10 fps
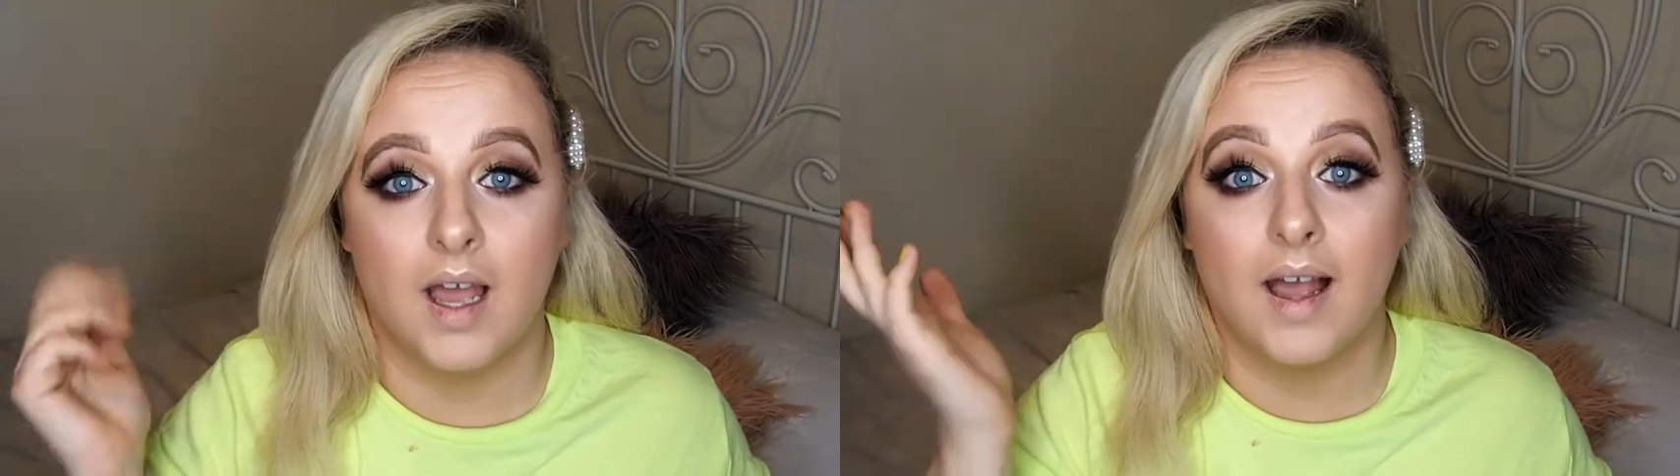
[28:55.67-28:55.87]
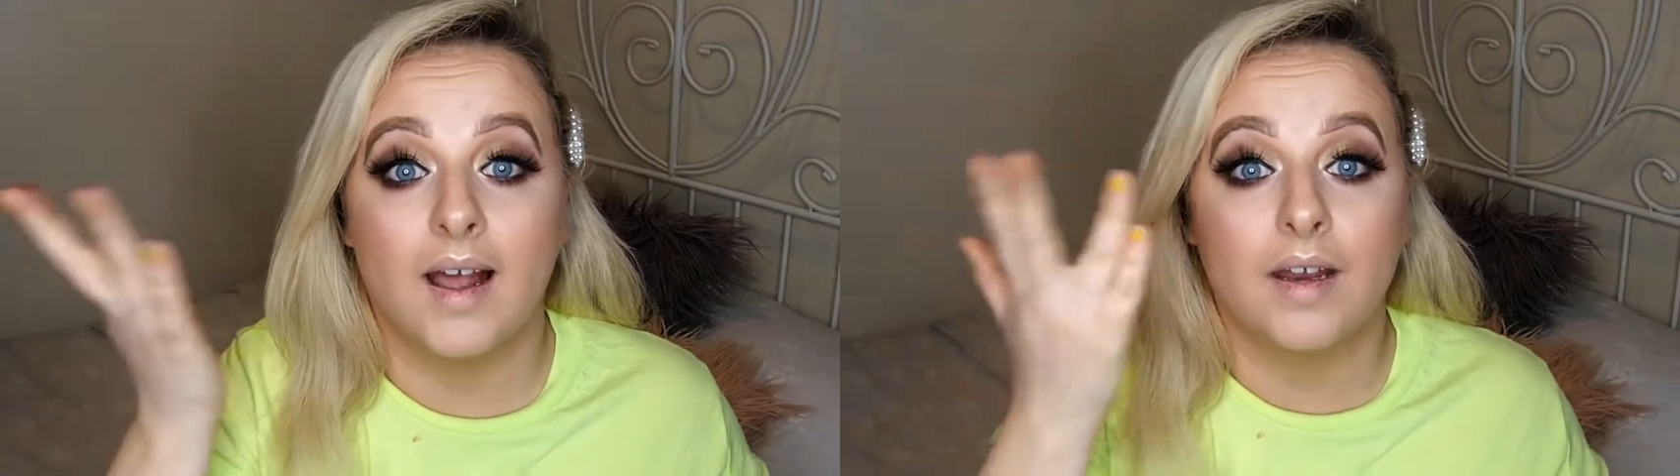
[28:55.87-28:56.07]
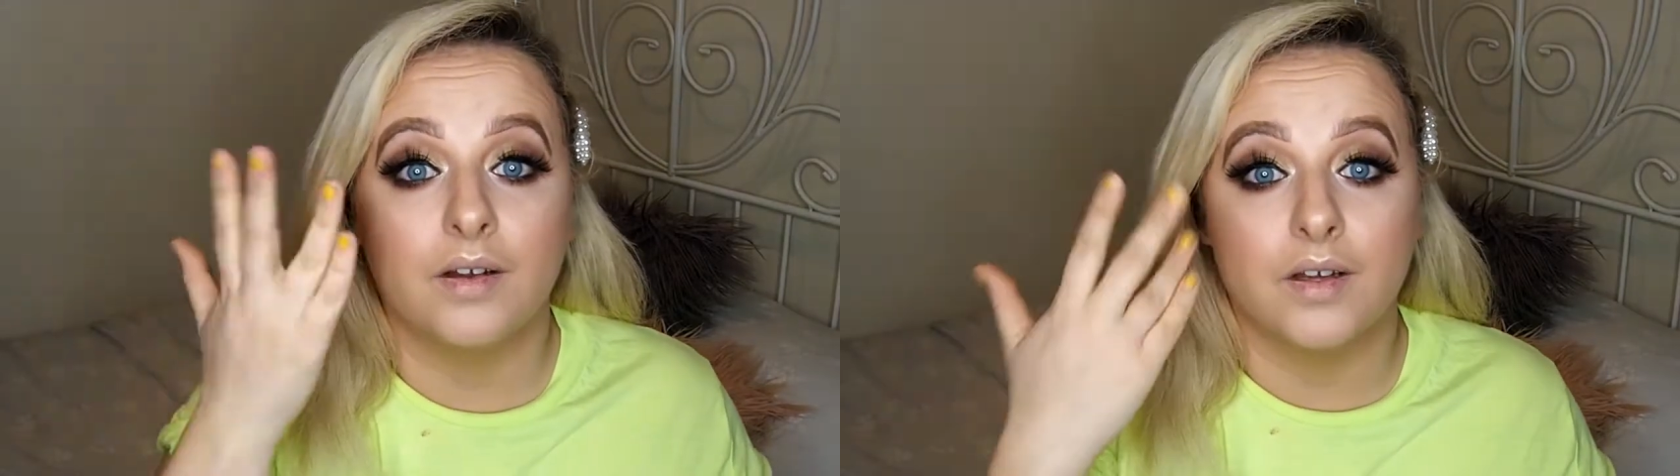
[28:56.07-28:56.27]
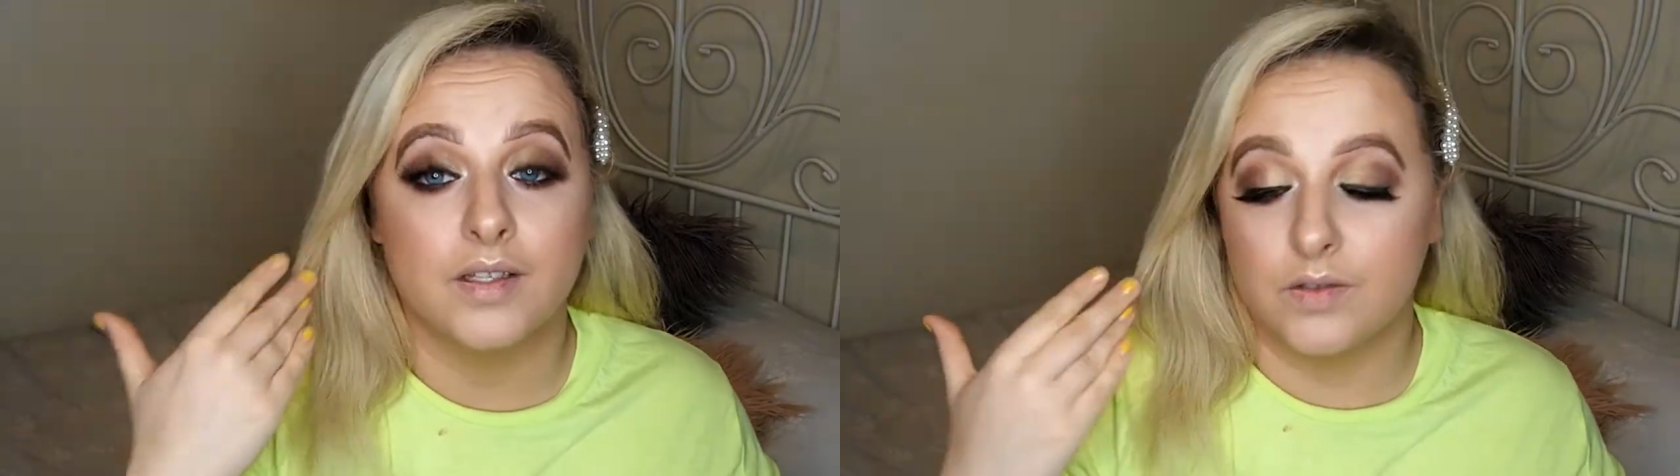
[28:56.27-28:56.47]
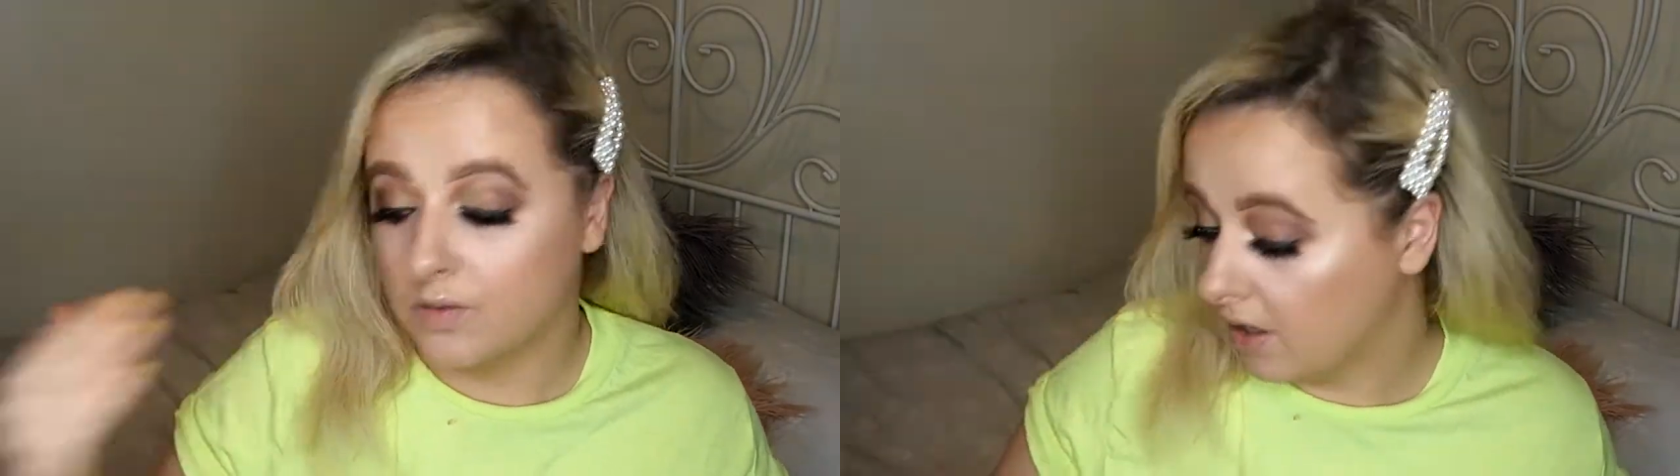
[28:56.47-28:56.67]
and I
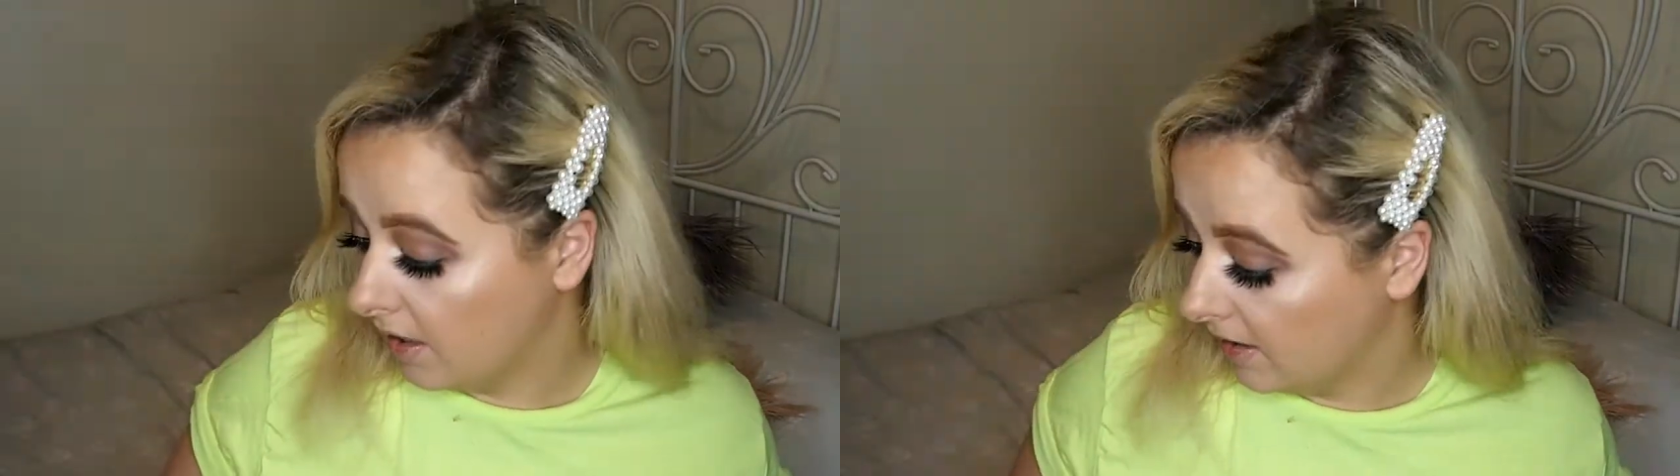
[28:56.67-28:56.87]
stuck on